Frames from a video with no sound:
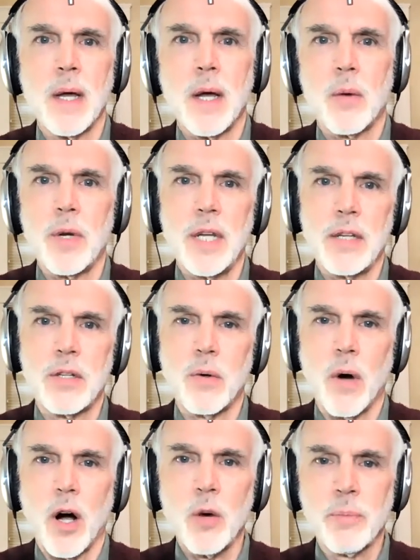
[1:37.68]
We need
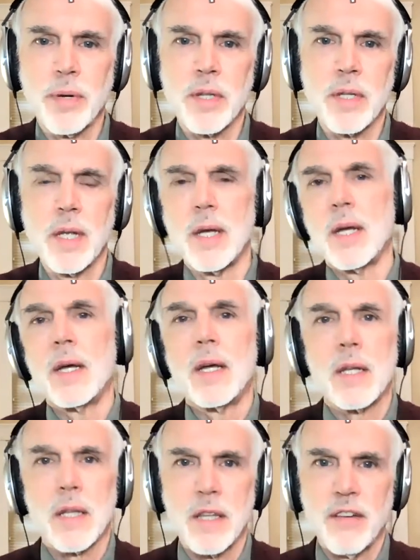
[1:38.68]
to open
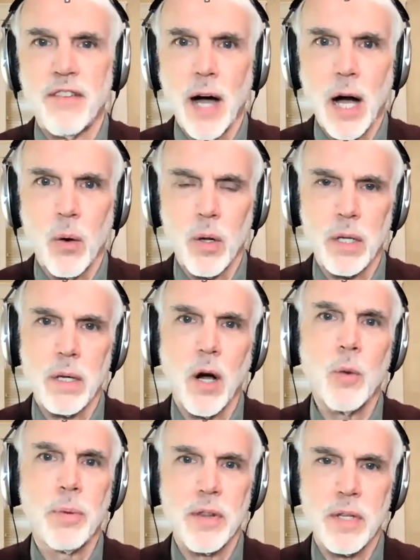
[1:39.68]
the vowel,
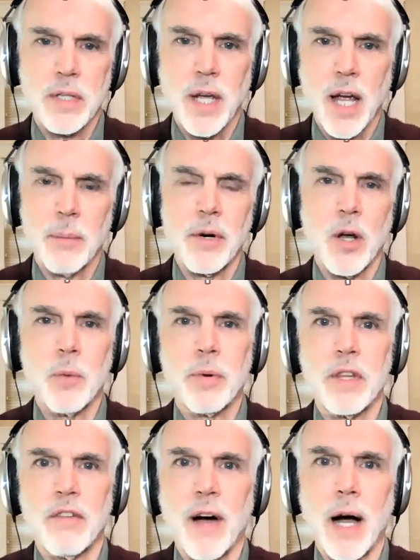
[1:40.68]
open the timbre, and
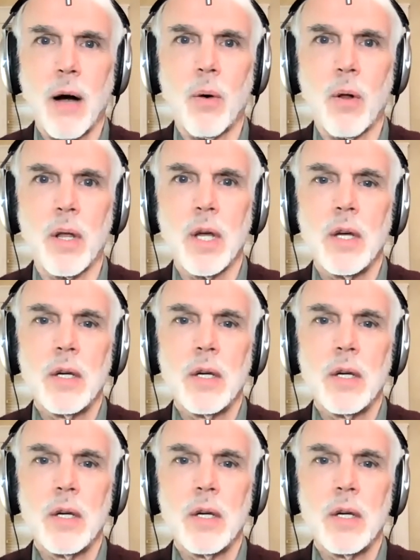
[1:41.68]
open the vowel